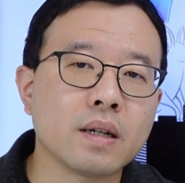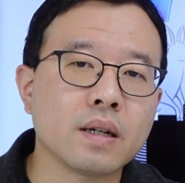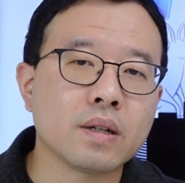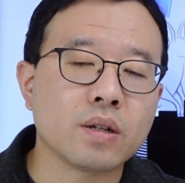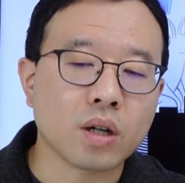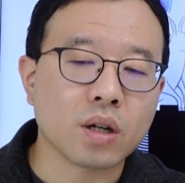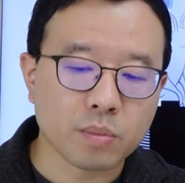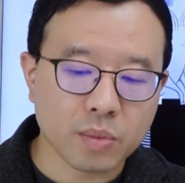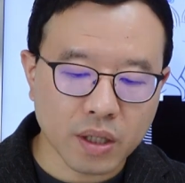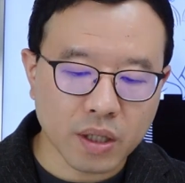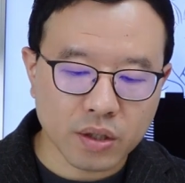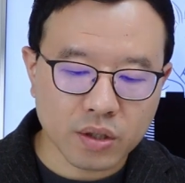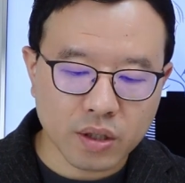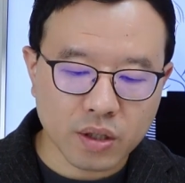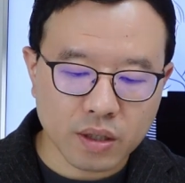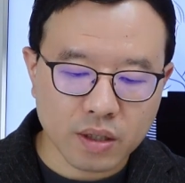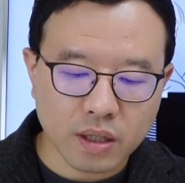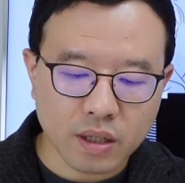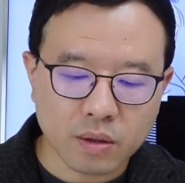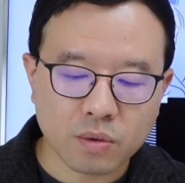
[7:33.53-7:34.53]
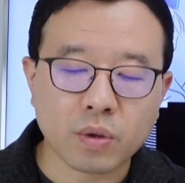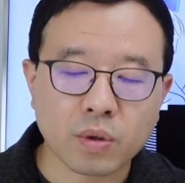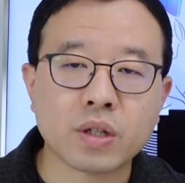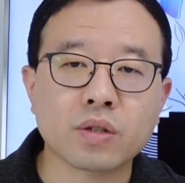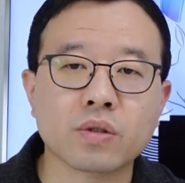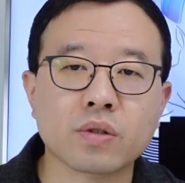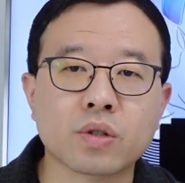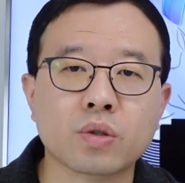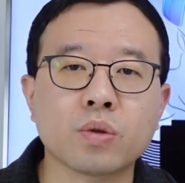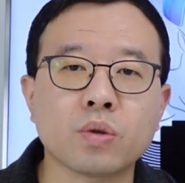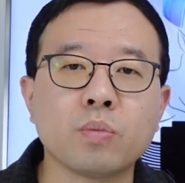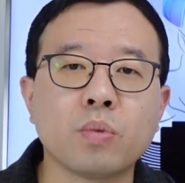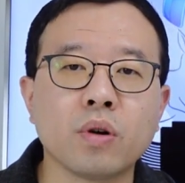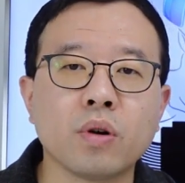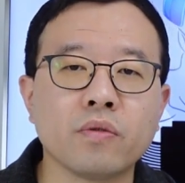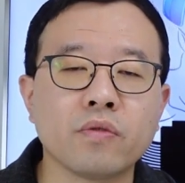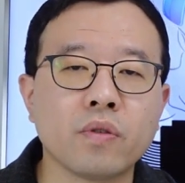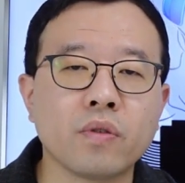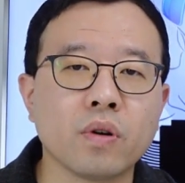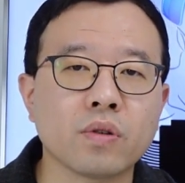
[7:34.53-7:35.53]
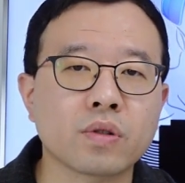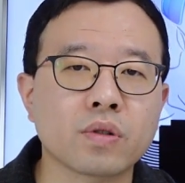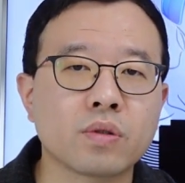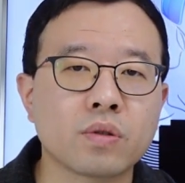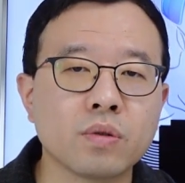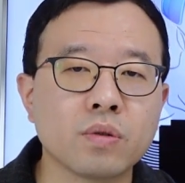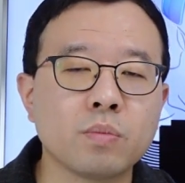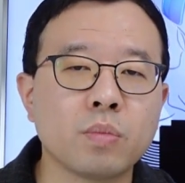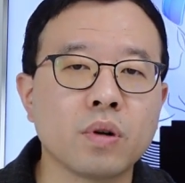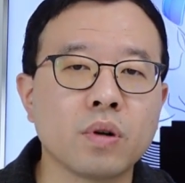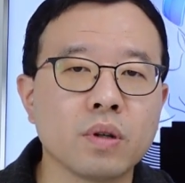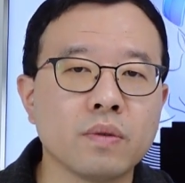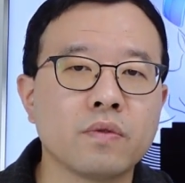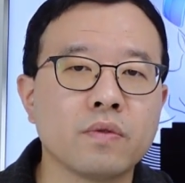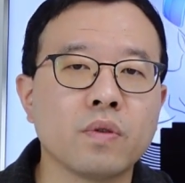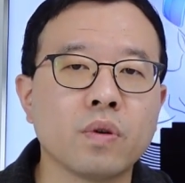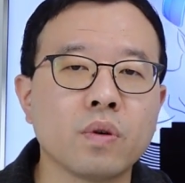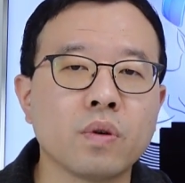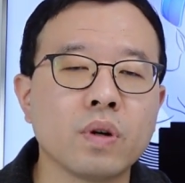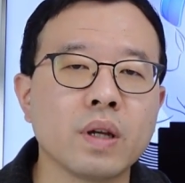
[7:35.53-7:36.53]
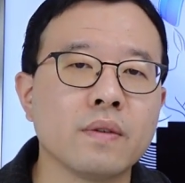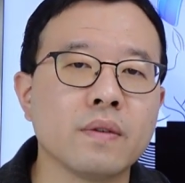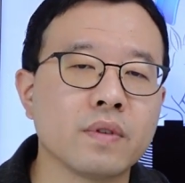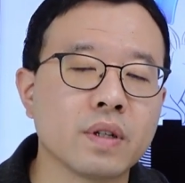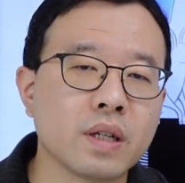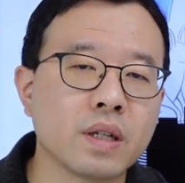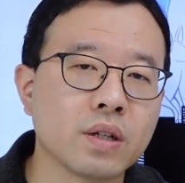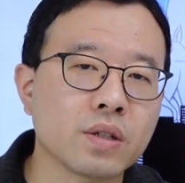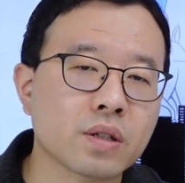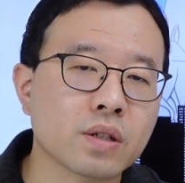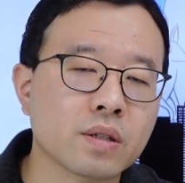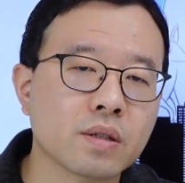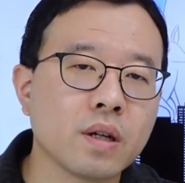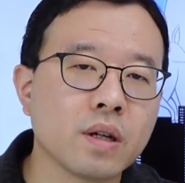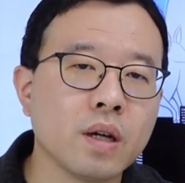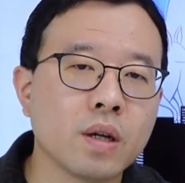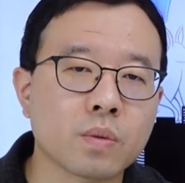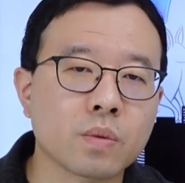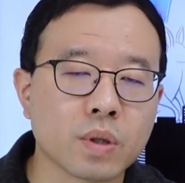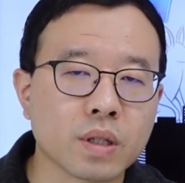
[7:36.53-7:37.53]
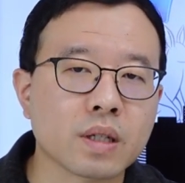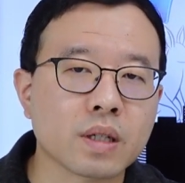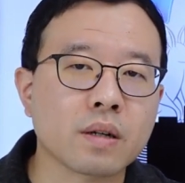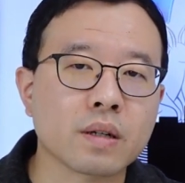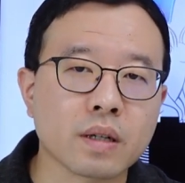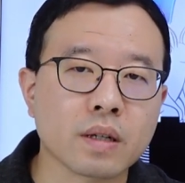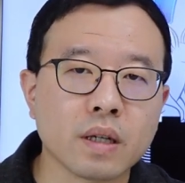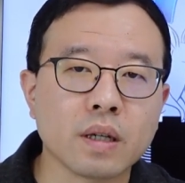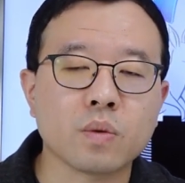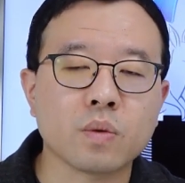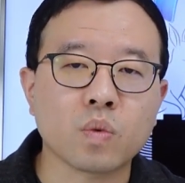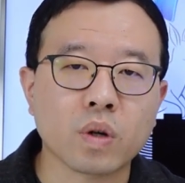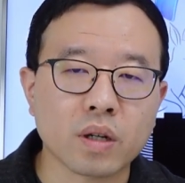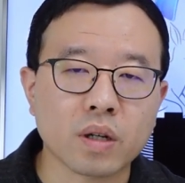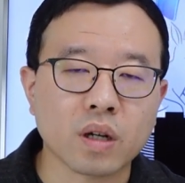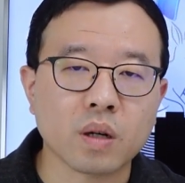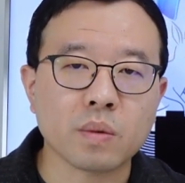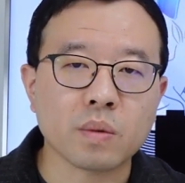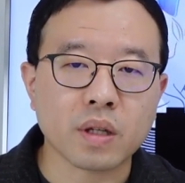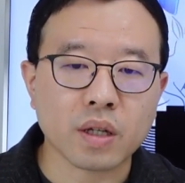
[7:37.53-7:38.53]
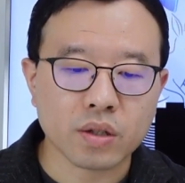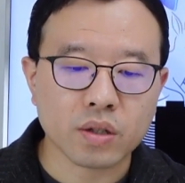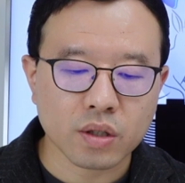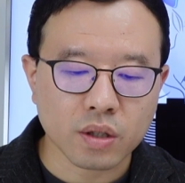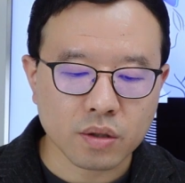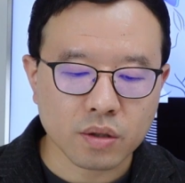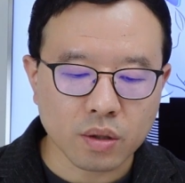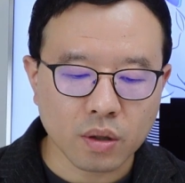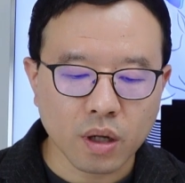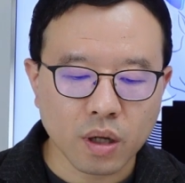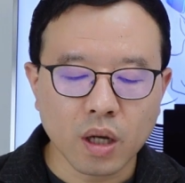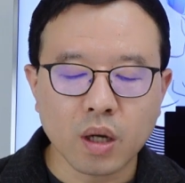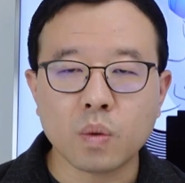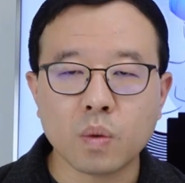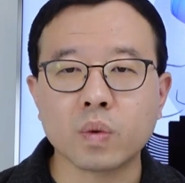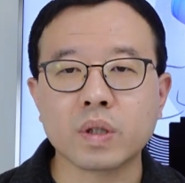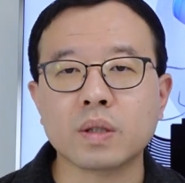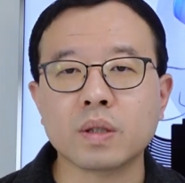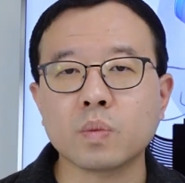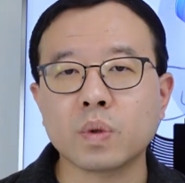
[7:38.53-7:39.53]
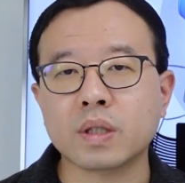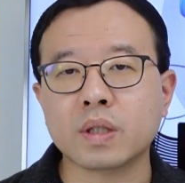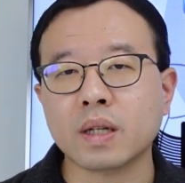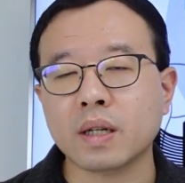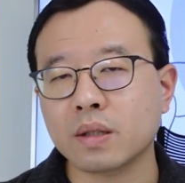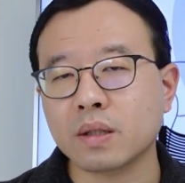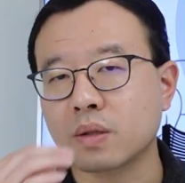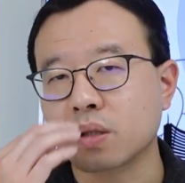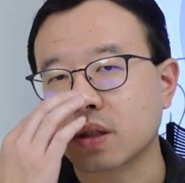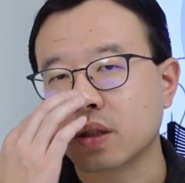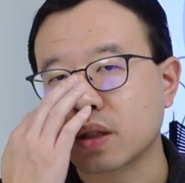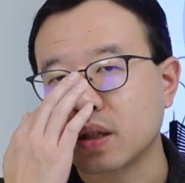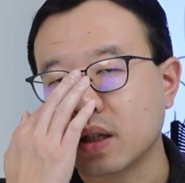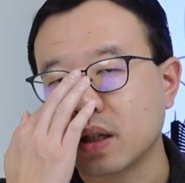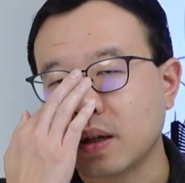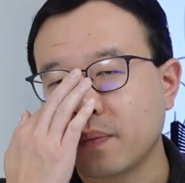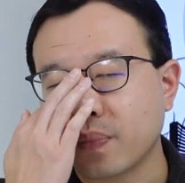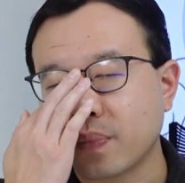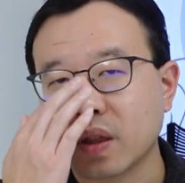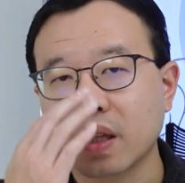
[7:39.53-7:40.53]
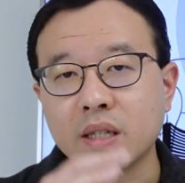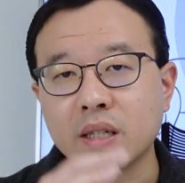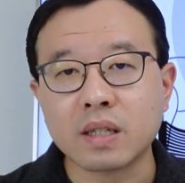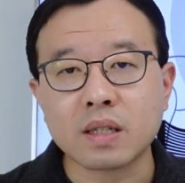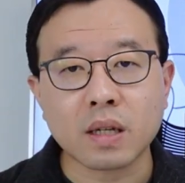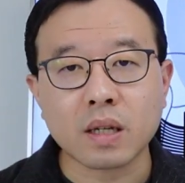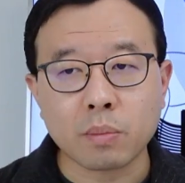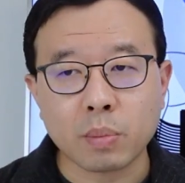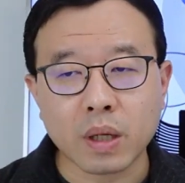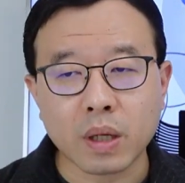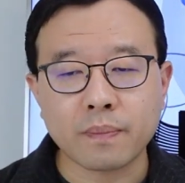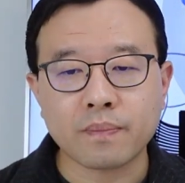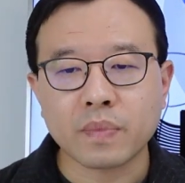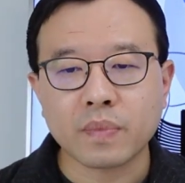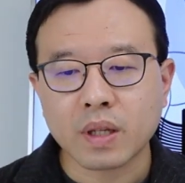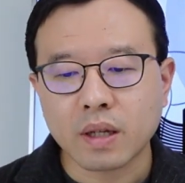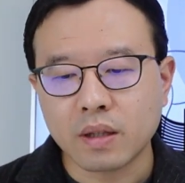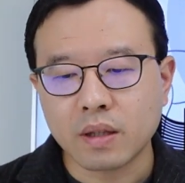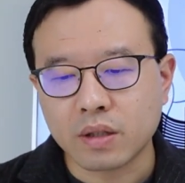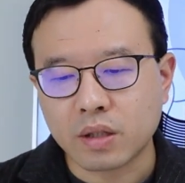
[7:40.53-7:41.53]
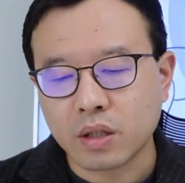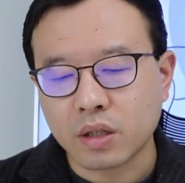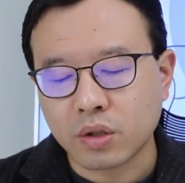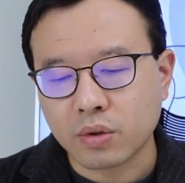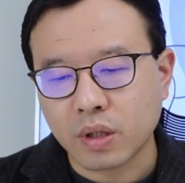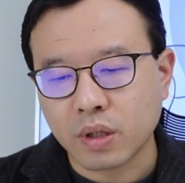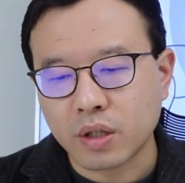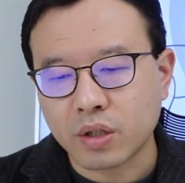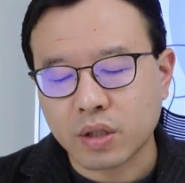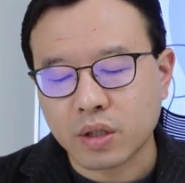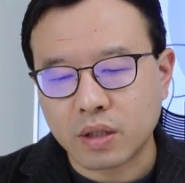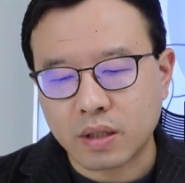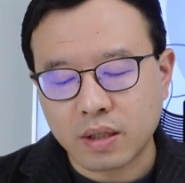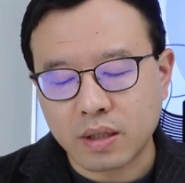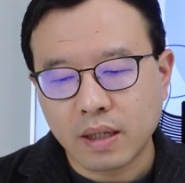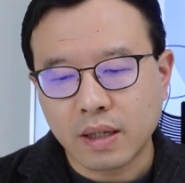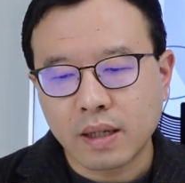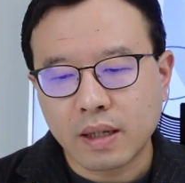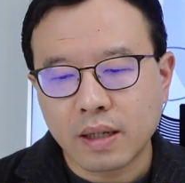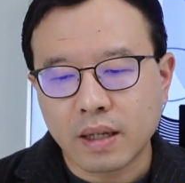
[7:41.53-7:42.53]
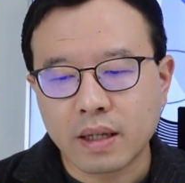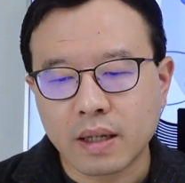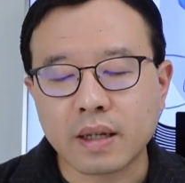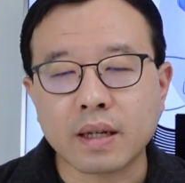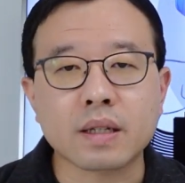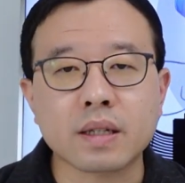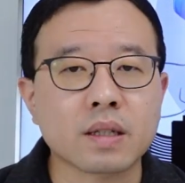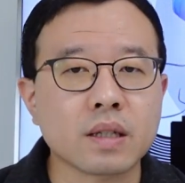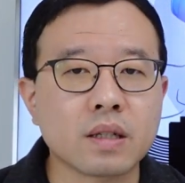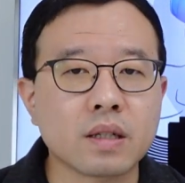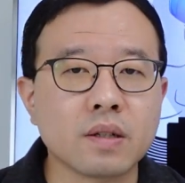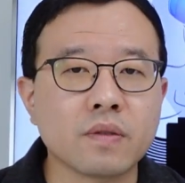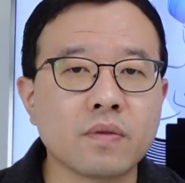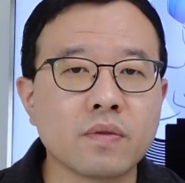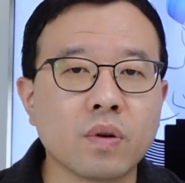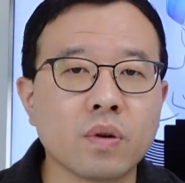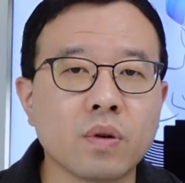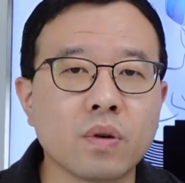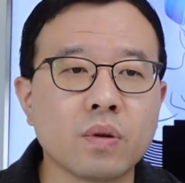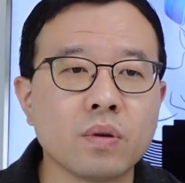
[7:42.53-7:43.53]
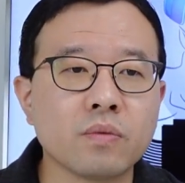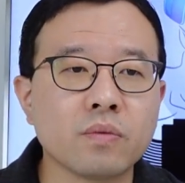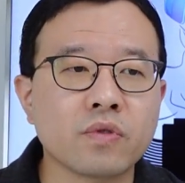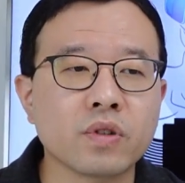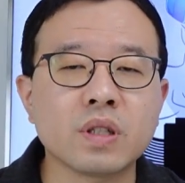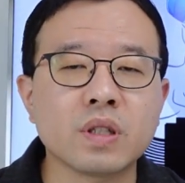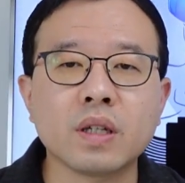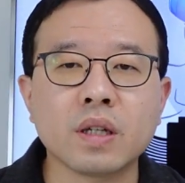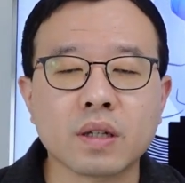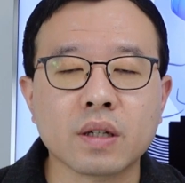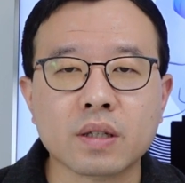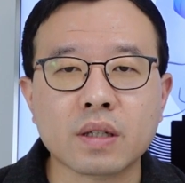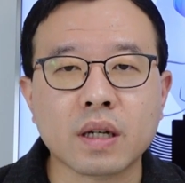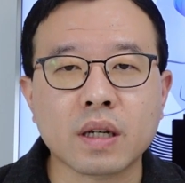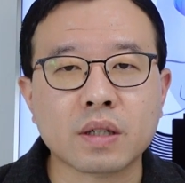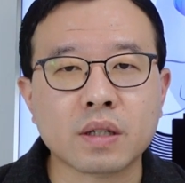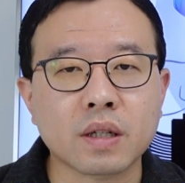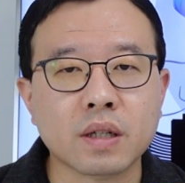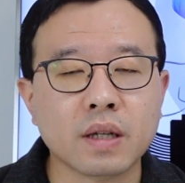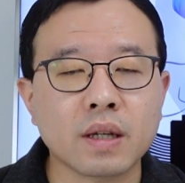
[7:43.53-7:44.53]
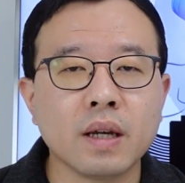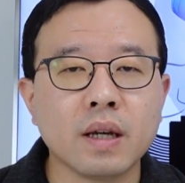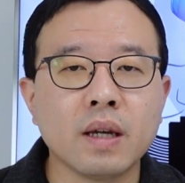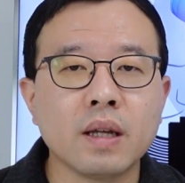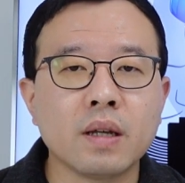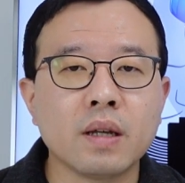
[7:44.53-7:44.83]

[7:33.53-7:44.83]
nominations. The ratio is 2.4. So 2.4 invitation resulting in 1 nomination. So we're starting to see this has been the situation in ACT for years actually.